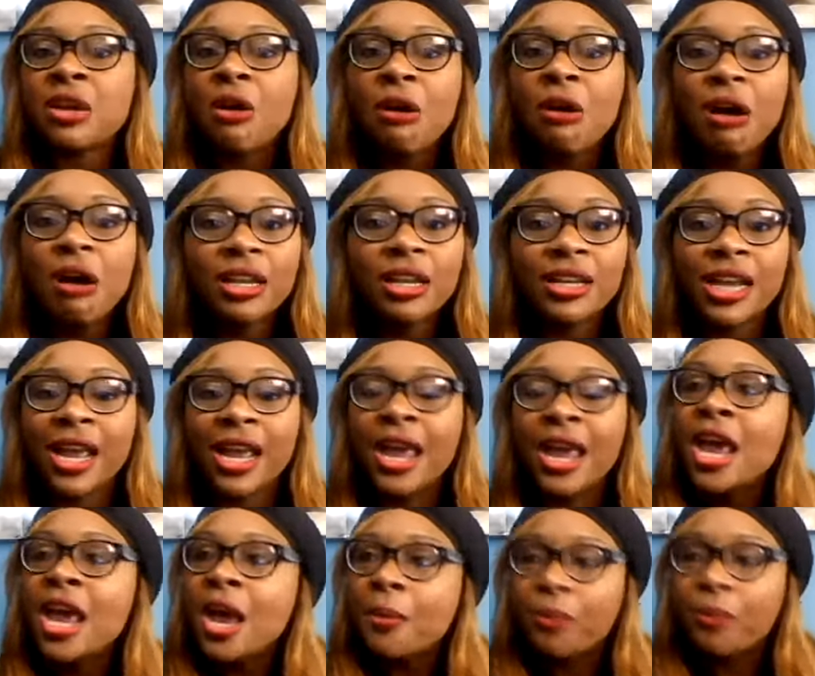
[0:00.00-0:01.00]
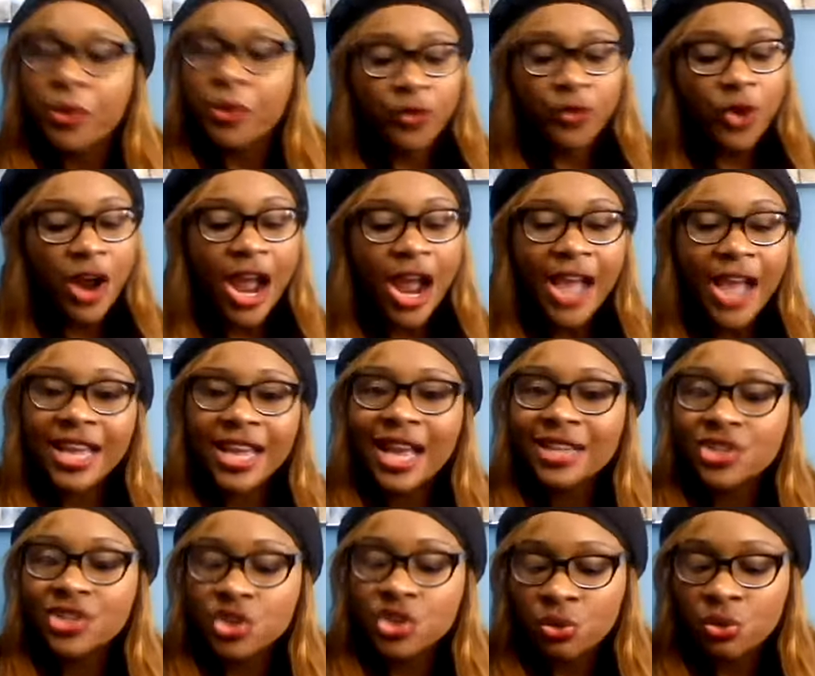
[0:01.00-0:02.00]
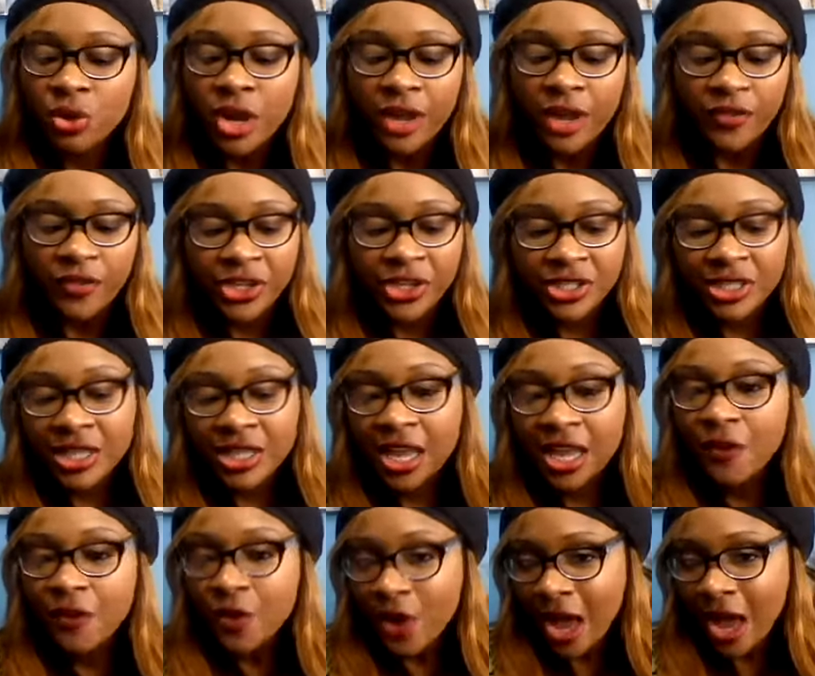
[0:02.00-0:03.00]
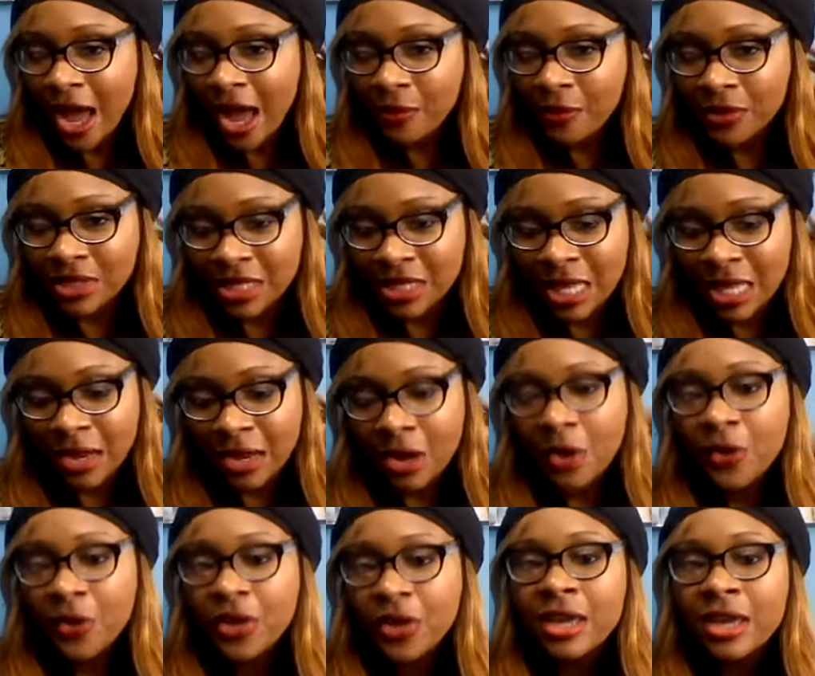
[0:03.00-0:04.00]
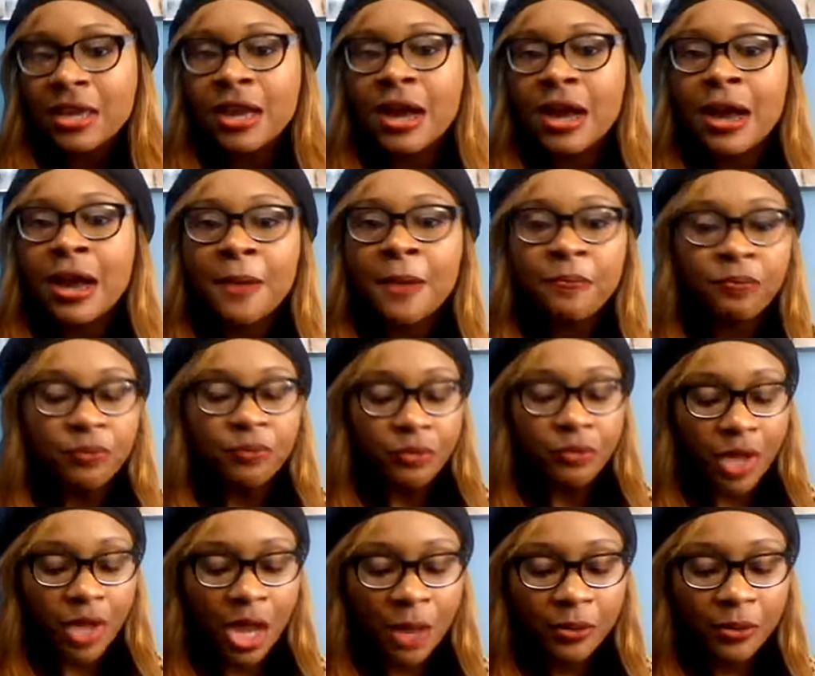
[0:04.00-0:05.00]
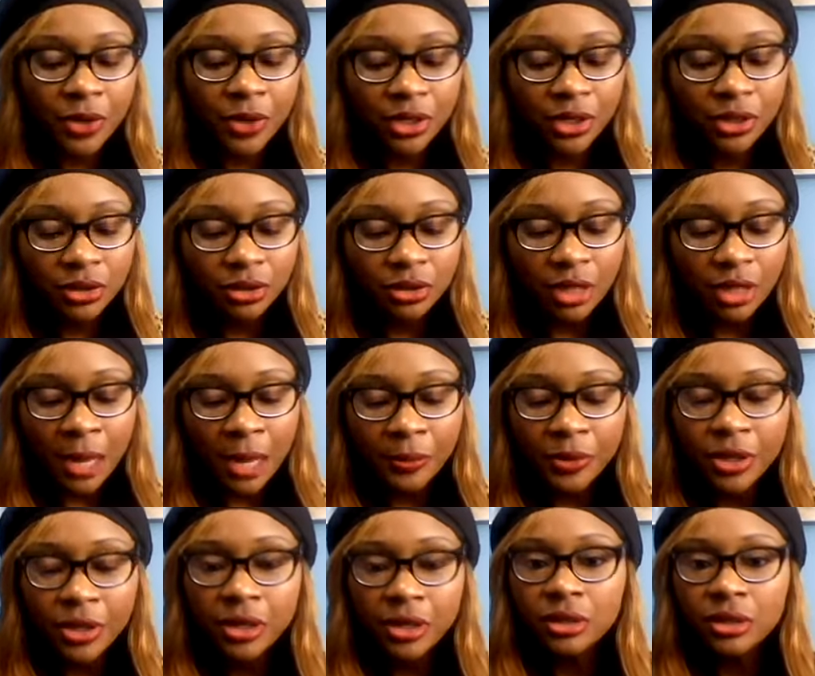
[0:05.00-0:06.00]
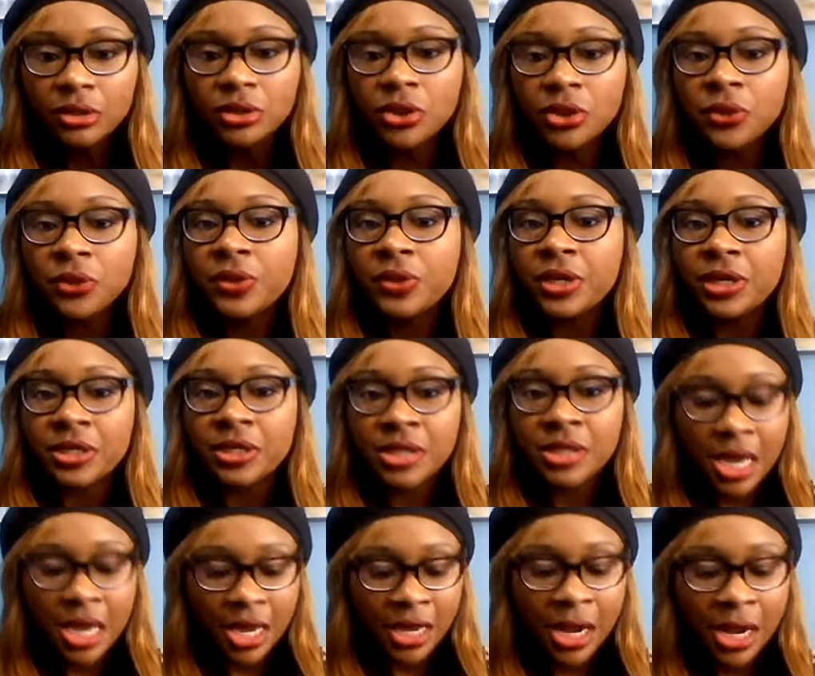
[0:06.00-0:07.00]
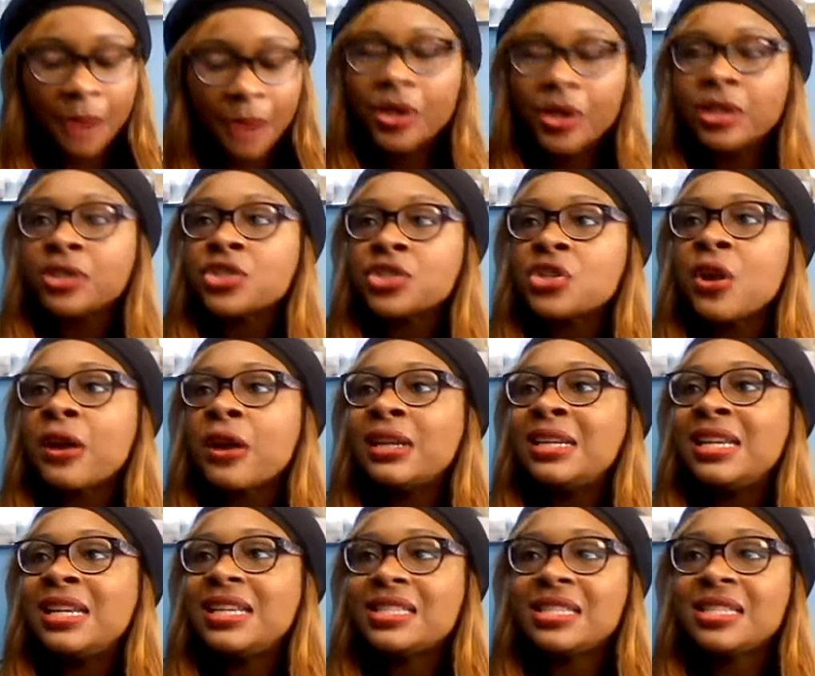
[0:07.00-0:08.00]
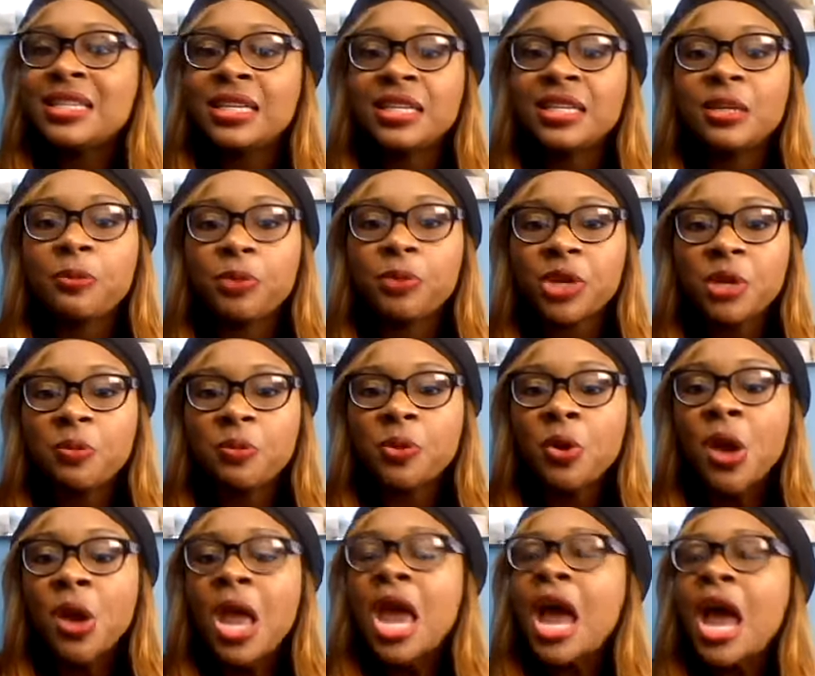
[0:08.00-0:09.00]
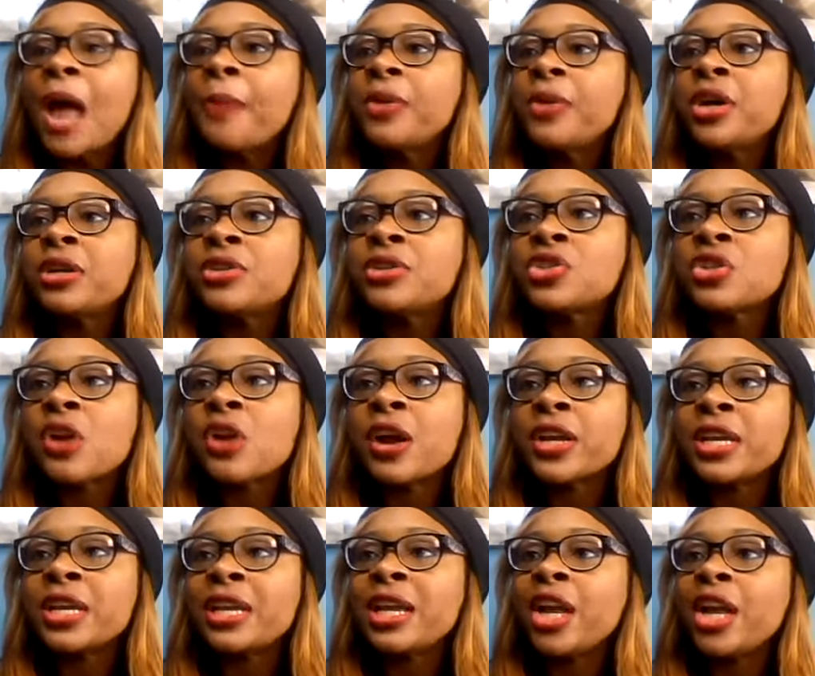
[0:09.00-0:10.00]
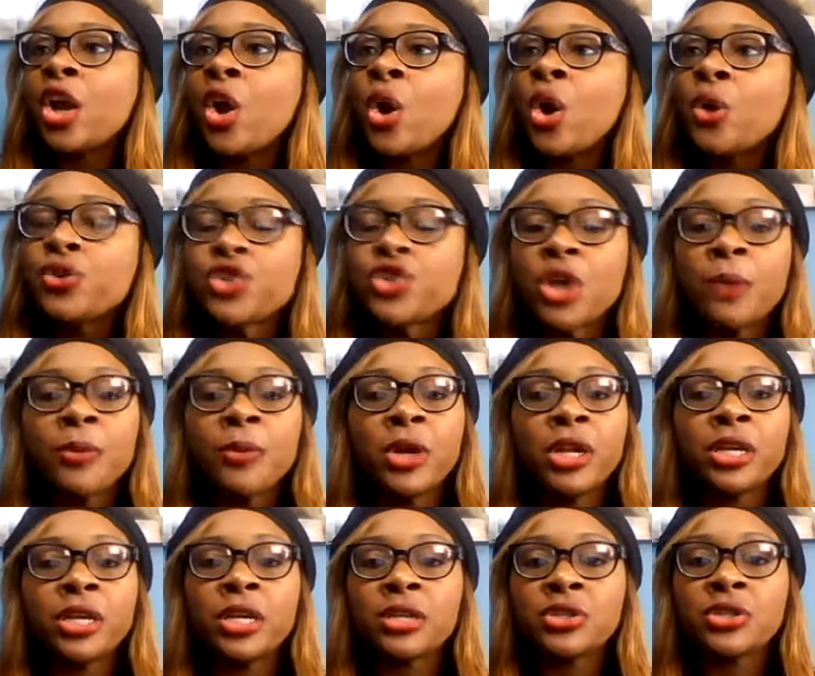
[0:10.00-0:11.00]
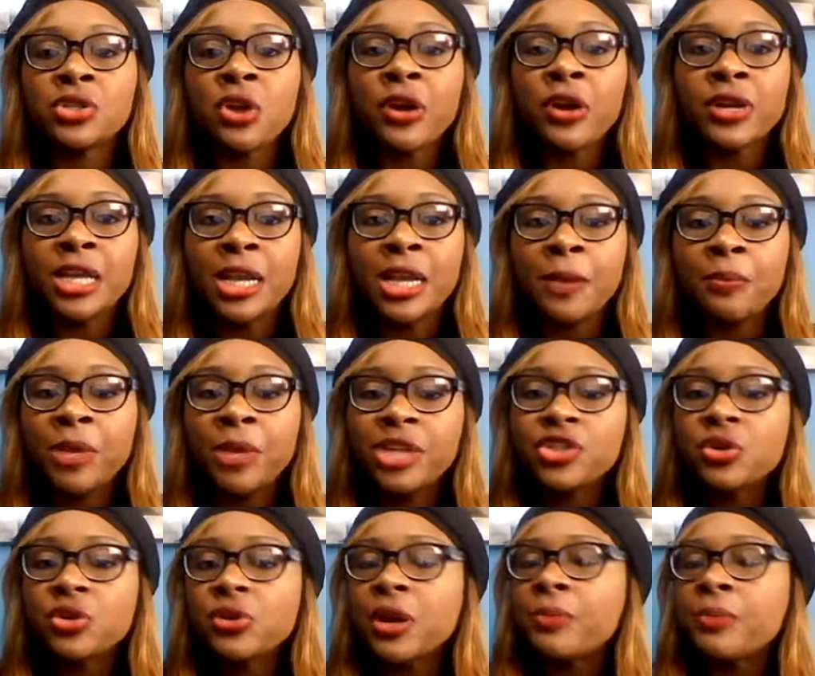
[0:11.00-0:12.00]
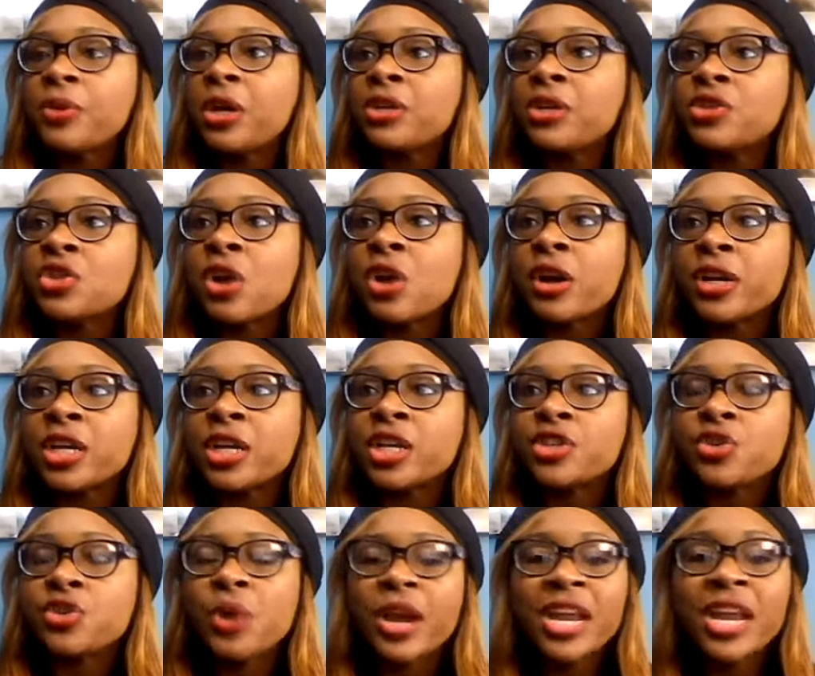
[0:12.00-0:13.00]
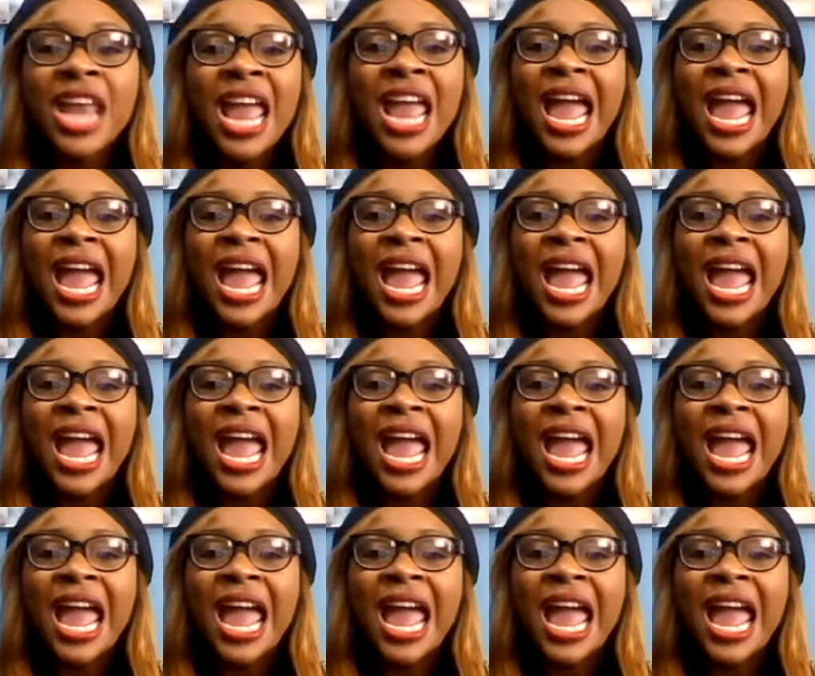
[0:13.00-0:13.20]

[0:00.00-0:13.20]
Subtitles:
all of that. Before I got to this level, I was like, okay, God, I'm gonna do this, and I'm gonna start listening to people. I'm gonna start getting coached. I'm gonna start getting mentored. I'm gonna start getting trained.